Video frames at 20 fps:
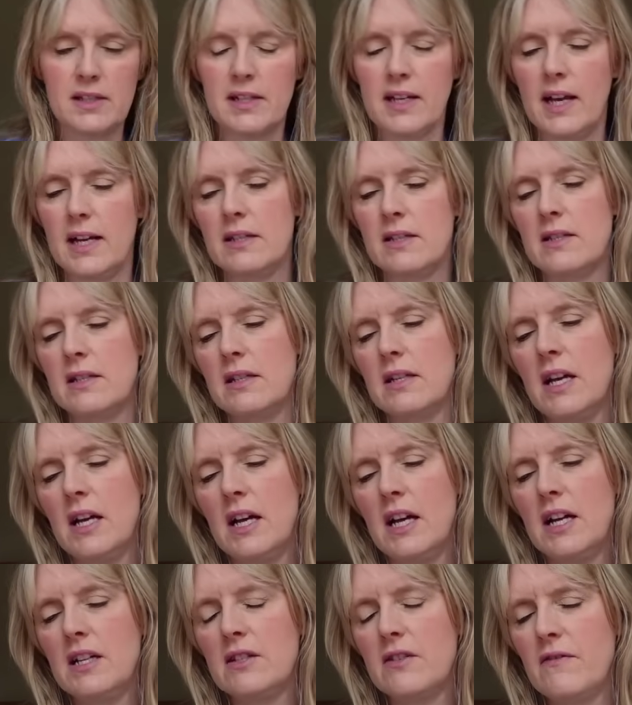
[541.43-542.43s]
gets
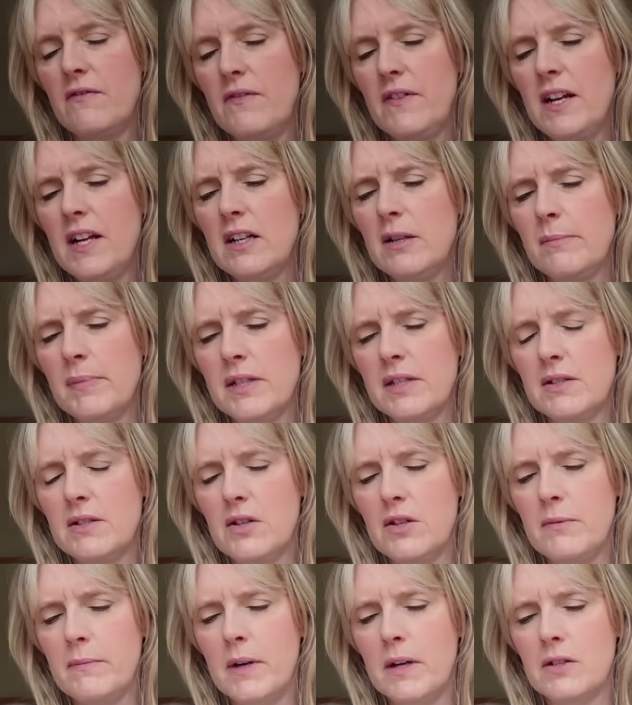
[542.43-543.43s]
to feel a bit
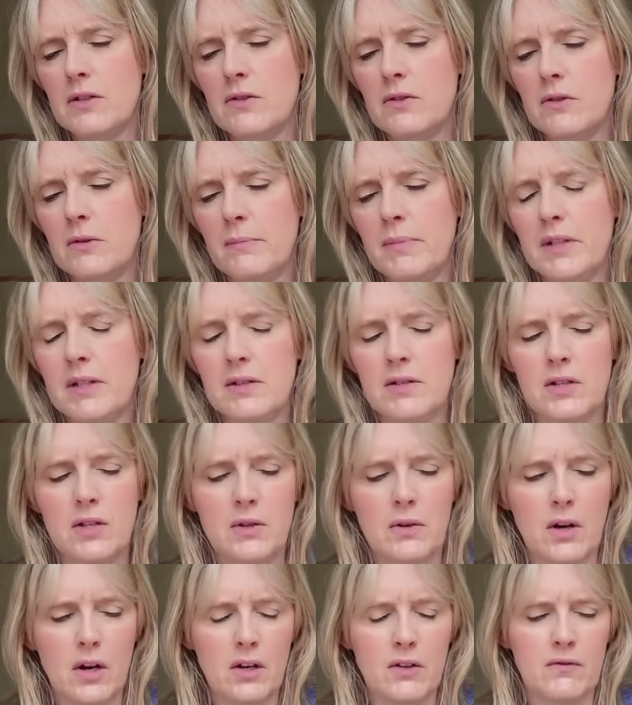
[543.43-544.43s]
too much or a bit too
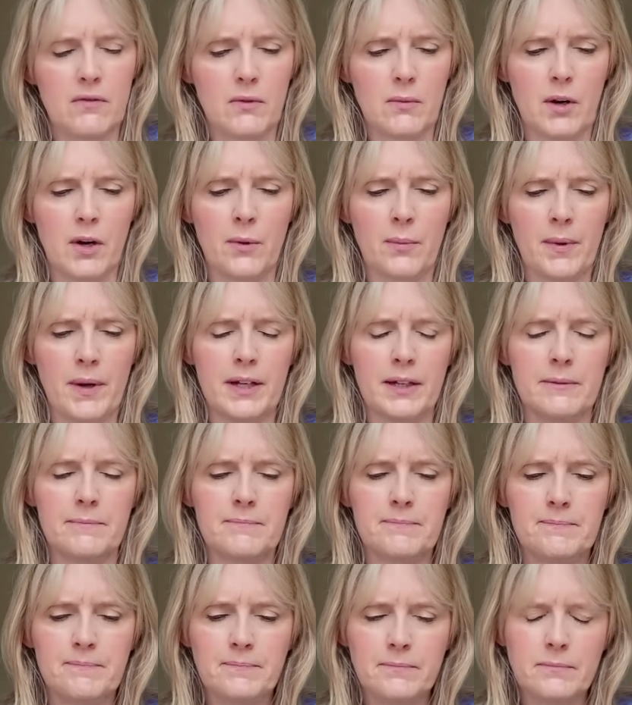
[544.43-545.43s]
overwhelming.
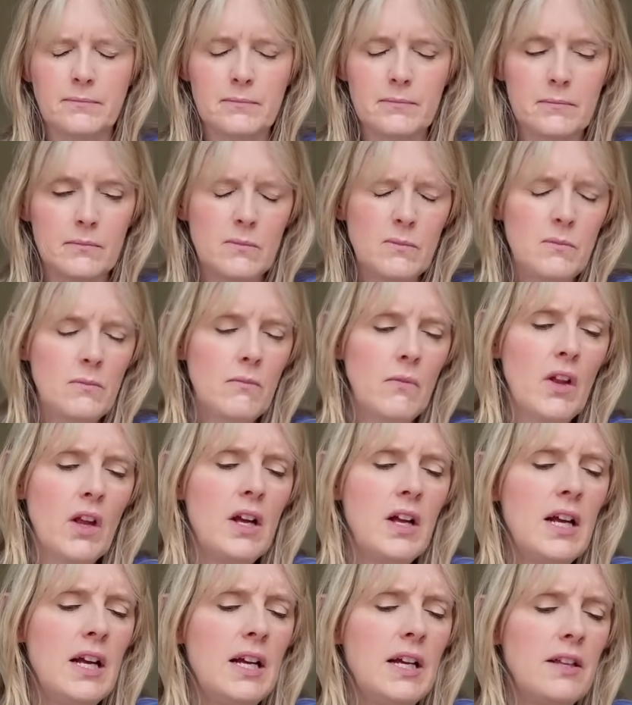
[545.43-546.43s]

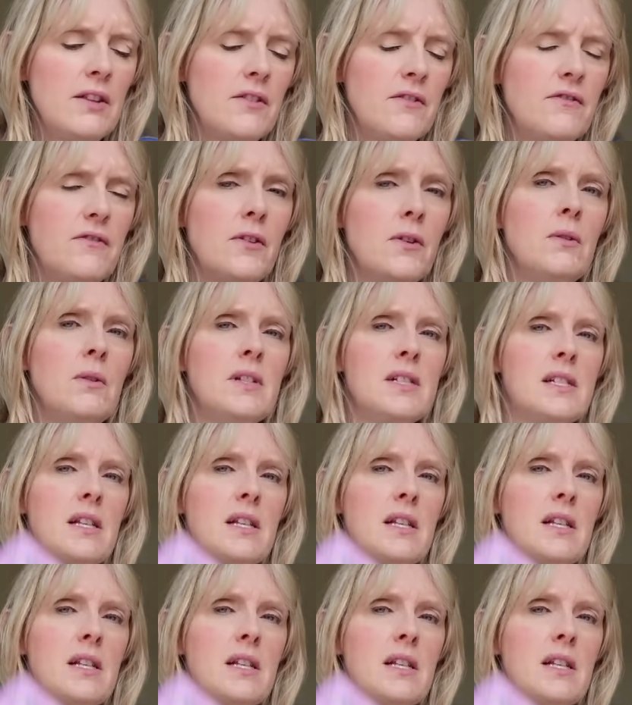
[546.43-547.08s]
The fool is